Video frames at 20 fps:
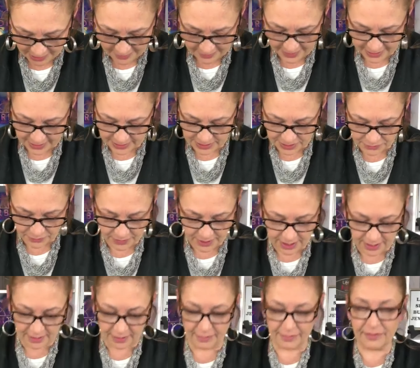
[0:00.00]
pair it
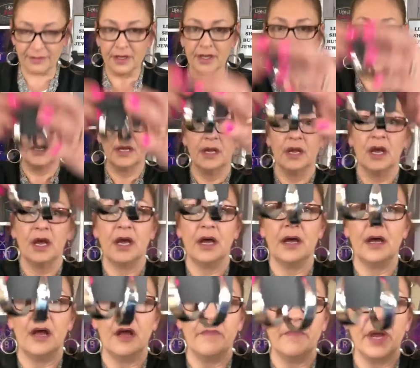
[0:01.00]
with
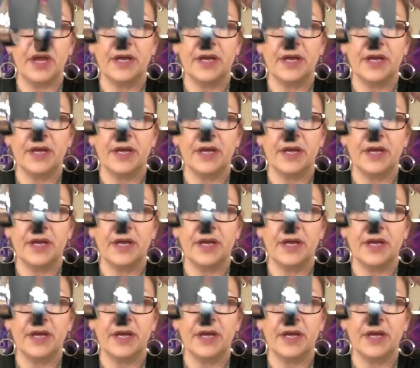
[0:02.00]
um,